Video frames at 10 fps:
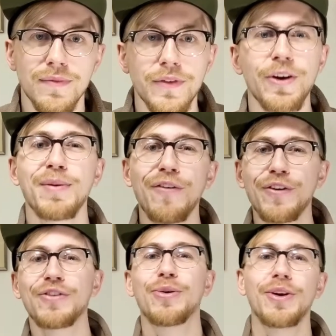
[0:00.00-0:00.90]
During my
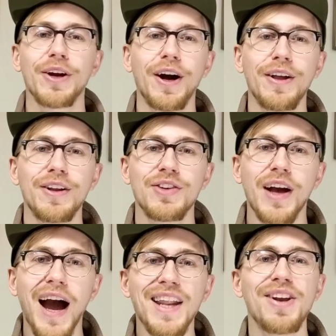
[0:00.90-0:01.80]
first quarter of college,
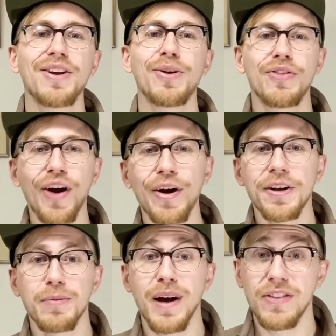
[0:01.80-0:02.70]
I needed to go to Target
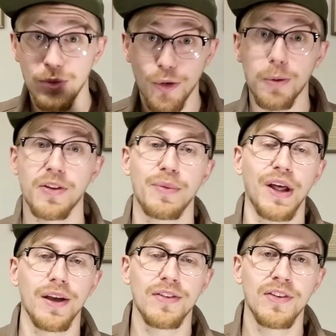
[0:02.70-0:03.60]
to buy some dorm
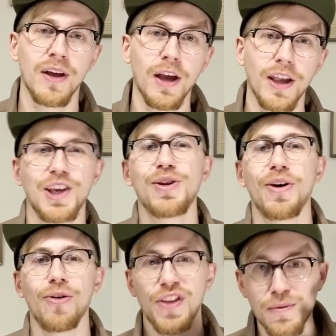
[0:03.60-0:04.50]
supplies. You
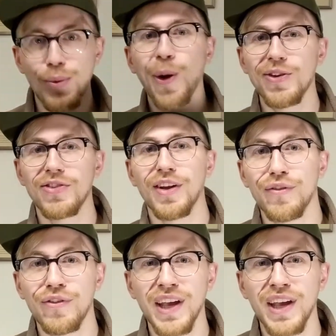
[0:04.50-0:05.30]
know, the important stuff.